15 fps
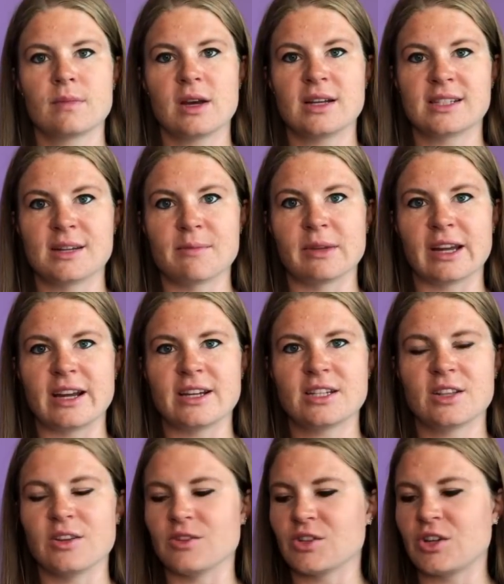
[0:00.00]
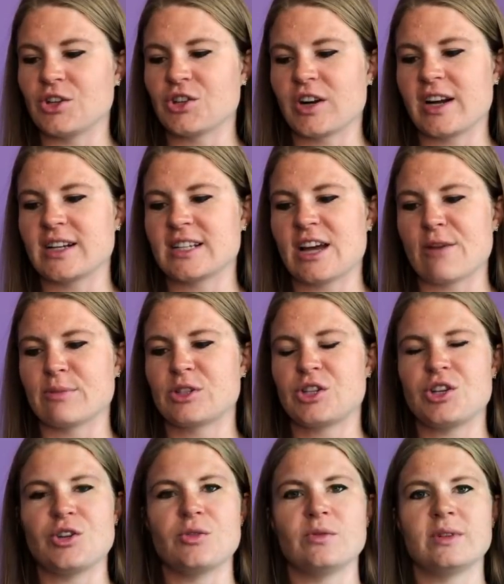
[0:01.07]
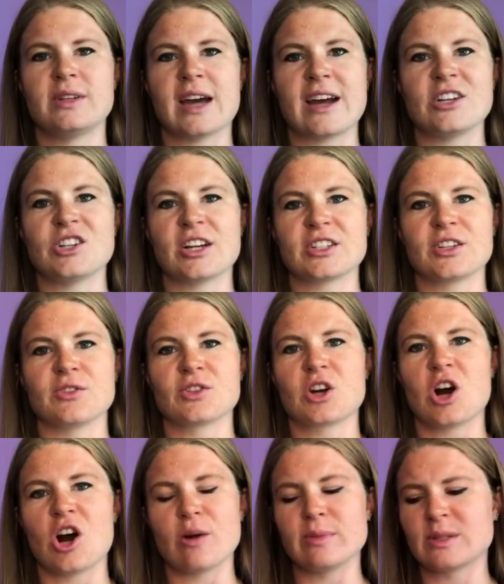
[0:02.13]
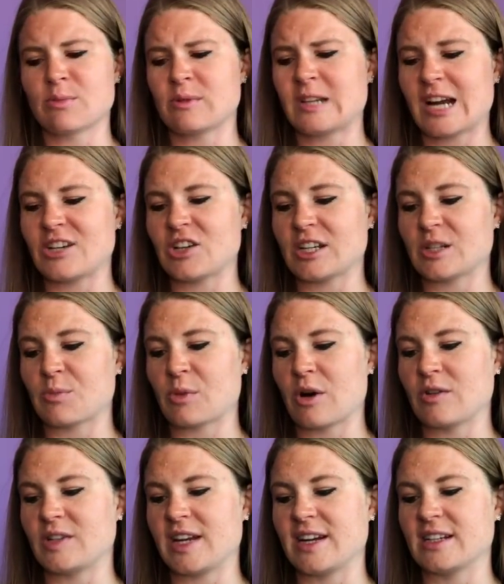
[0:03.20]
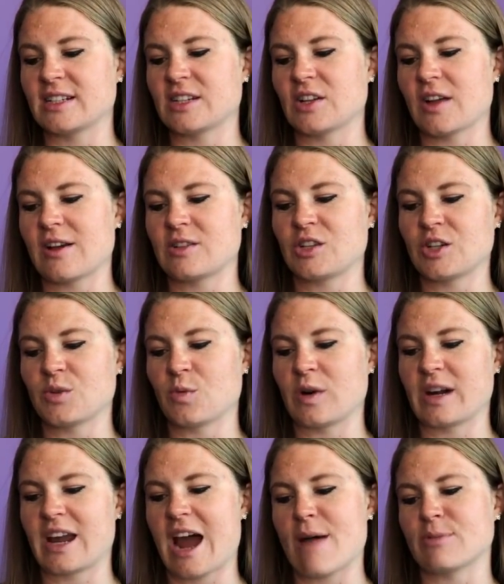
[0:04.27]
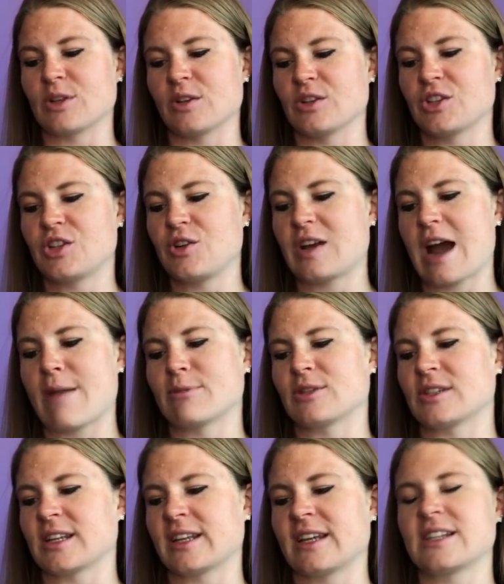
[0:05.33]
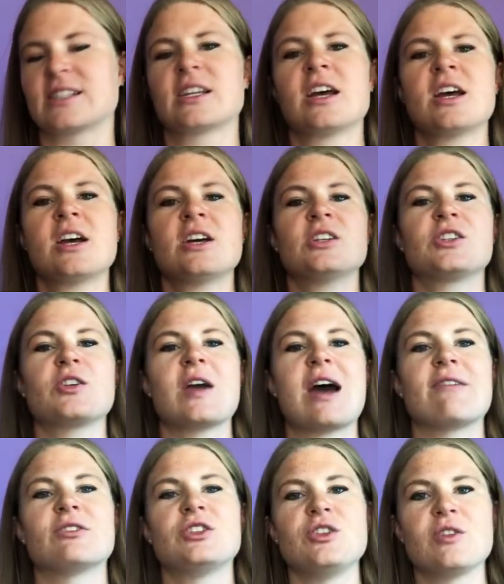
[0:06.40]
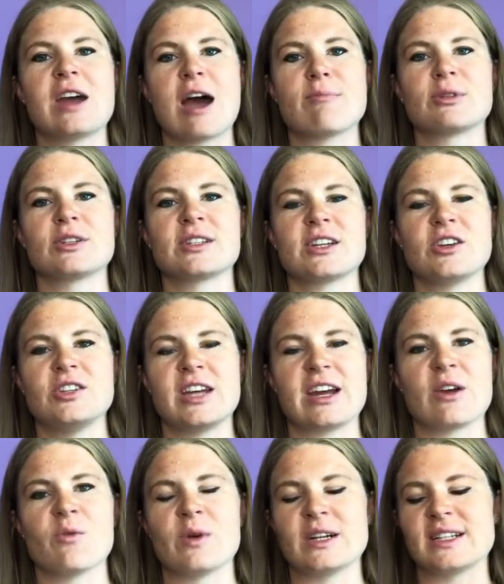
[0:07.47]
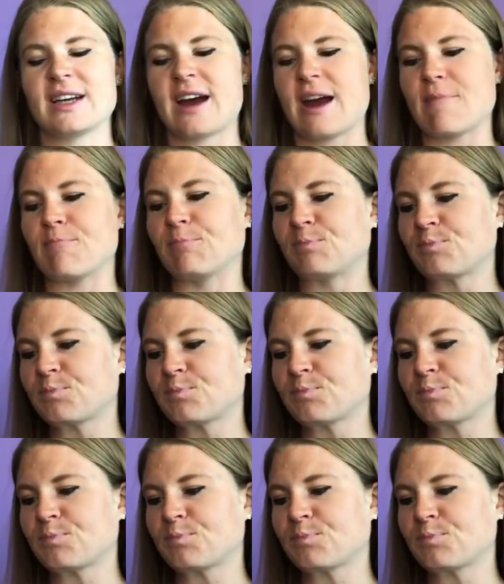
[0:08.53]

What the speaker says: assimilate those nutrients, helps to digest those carbs, digest proteins. So that's just one capsule. There's 2 capsules in this. So you have 2 capsules that you take at one time,